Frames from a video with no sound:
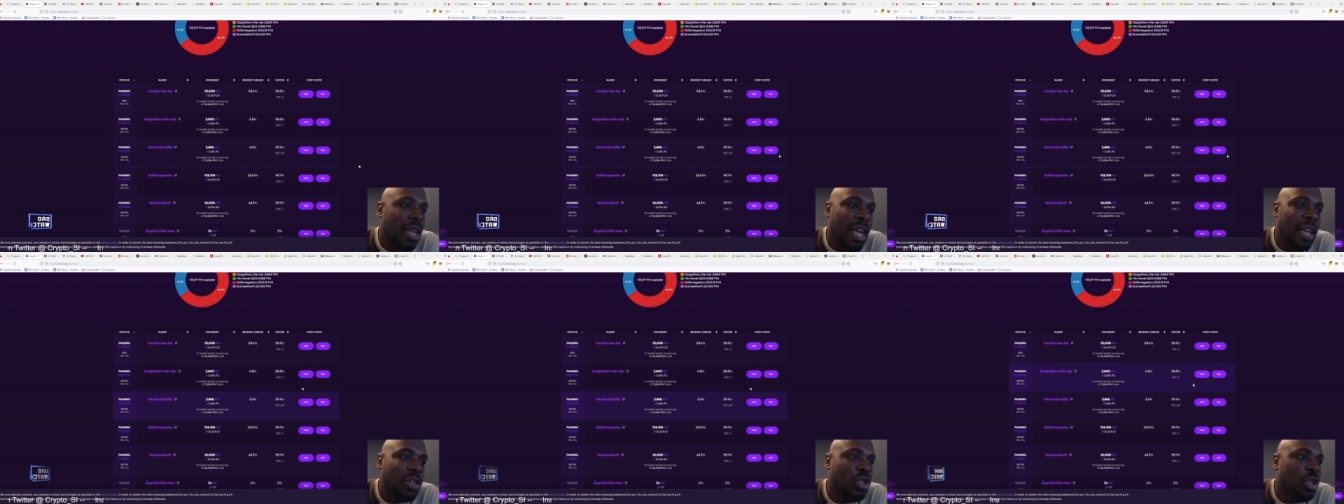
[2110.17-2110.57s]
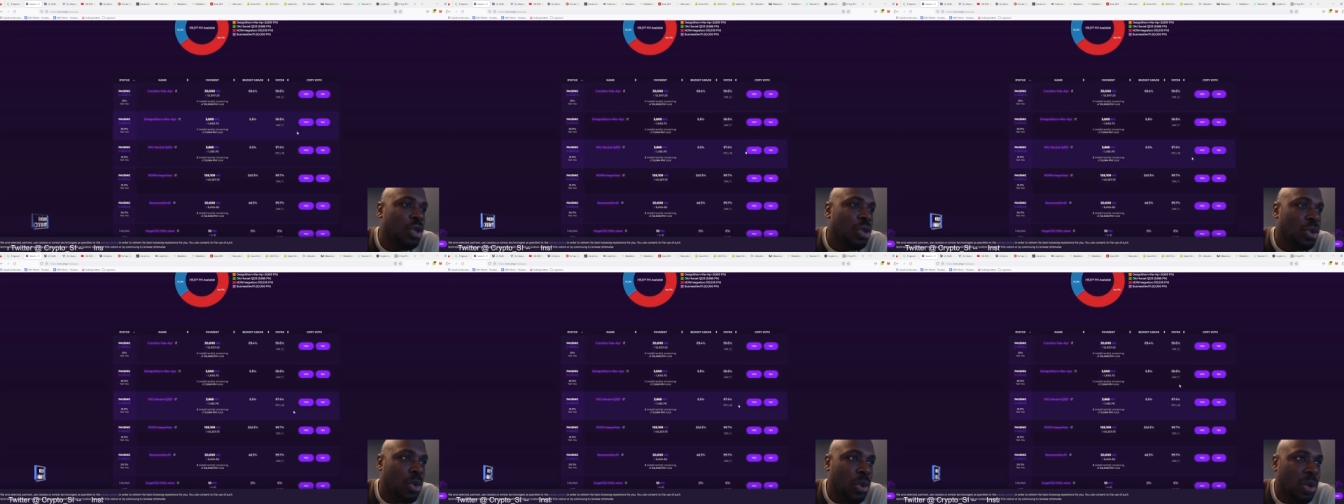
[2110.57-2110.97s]
as
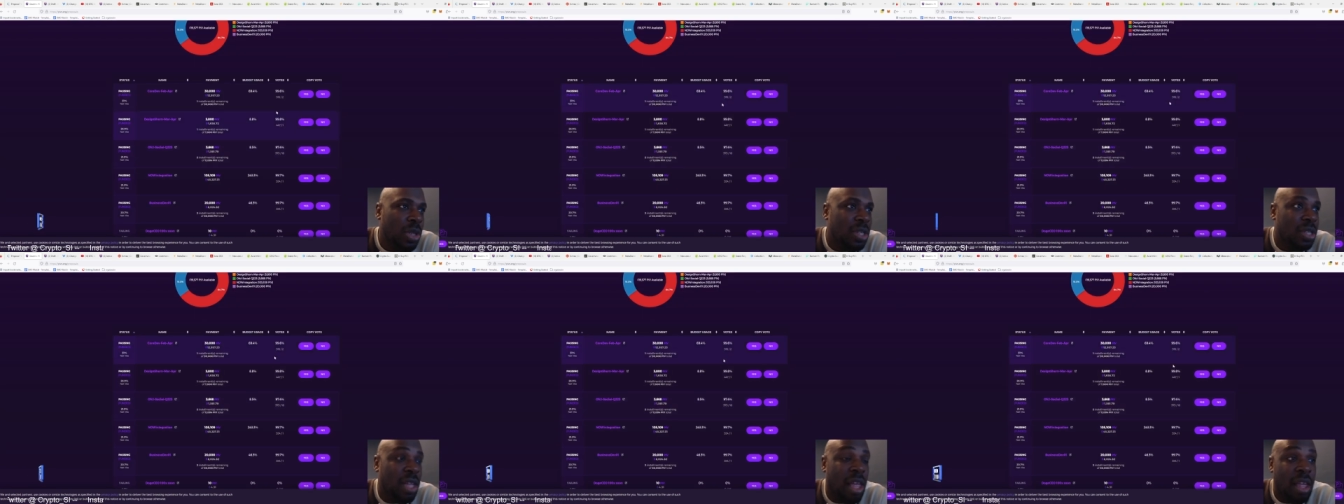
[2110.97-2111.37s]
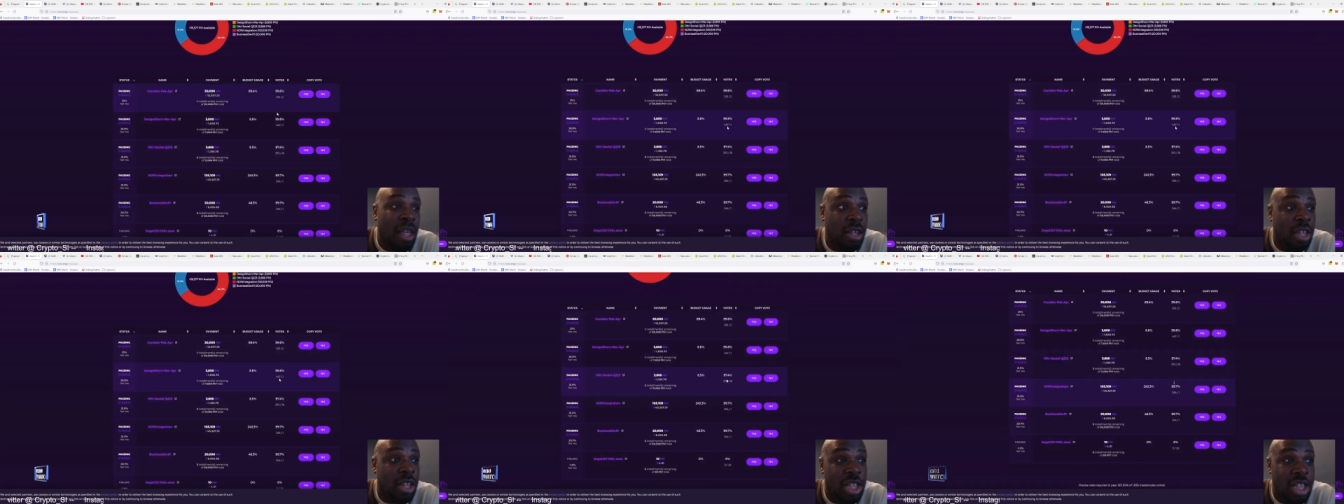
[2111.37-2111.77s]
usual, is
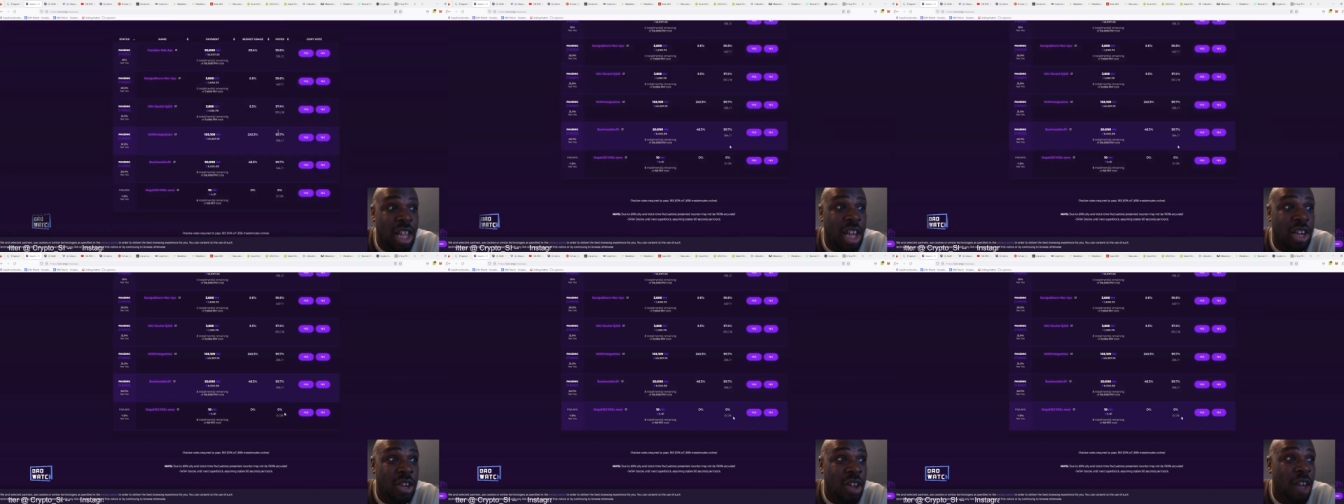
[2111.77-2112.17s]
like a,